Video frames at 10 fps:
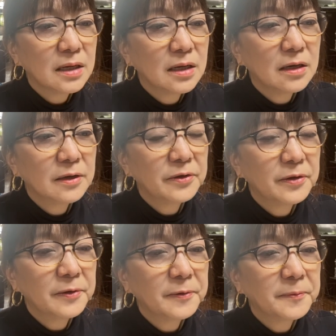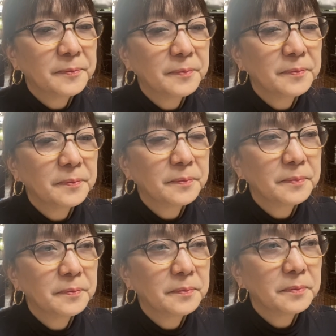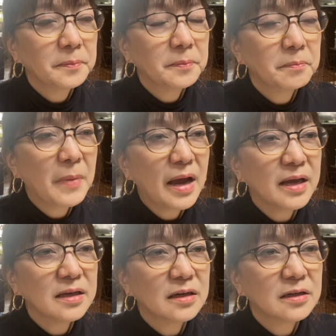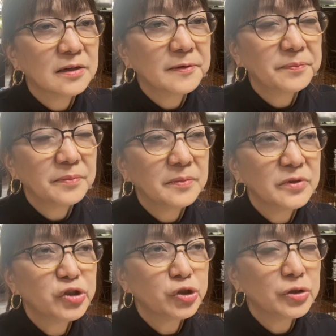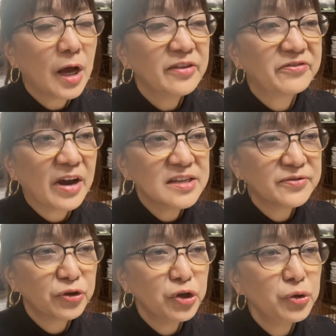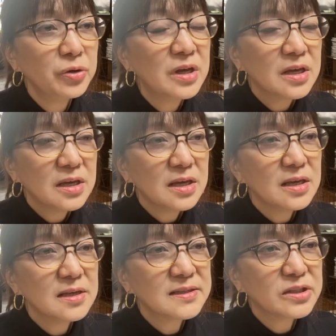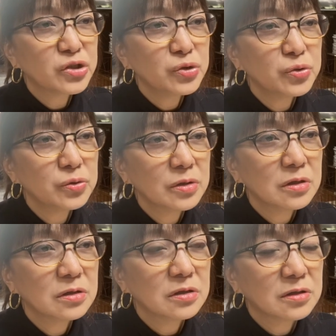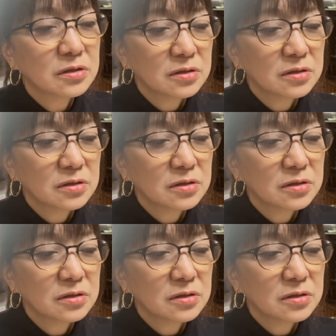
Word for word: Um, my um, advice for you is to uh,